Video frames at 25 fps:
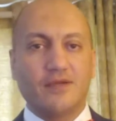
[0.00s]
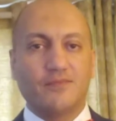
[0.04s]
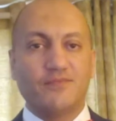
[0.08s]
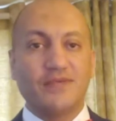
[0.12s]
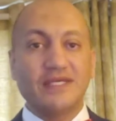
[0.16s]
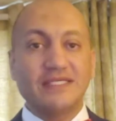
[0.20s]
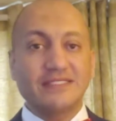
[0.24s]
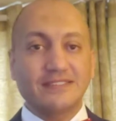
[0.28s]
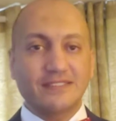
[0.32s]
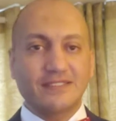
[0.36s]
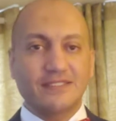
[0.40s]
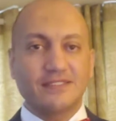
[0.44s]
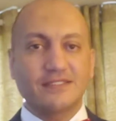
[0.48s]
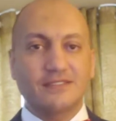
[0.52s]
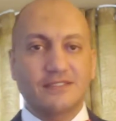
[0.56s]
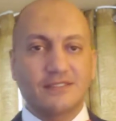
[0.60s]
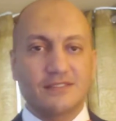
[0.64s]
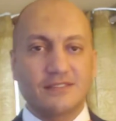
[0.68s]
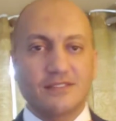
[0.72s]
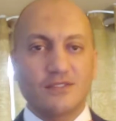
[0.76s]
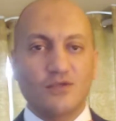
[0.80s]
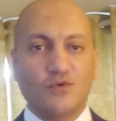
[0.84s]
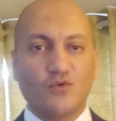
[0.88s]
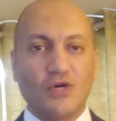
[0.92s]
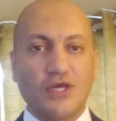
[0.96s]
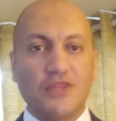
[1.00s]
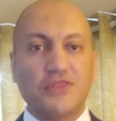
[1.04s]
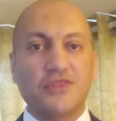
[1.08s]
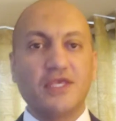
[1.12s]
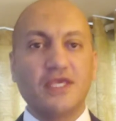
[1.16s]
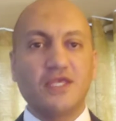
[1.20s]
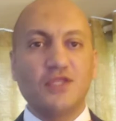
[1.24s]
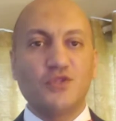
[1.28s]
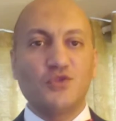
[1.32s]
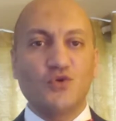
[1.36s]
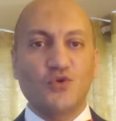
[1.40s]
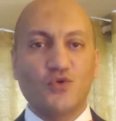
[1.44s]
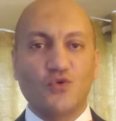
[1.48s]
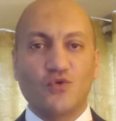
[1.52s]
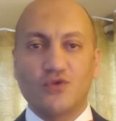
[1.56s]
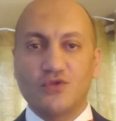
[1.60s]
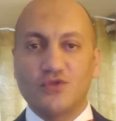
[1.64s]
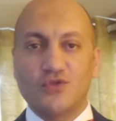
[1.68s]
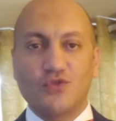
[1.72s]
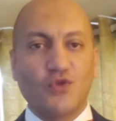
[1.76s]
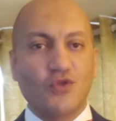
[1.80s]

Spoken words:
business, what they do.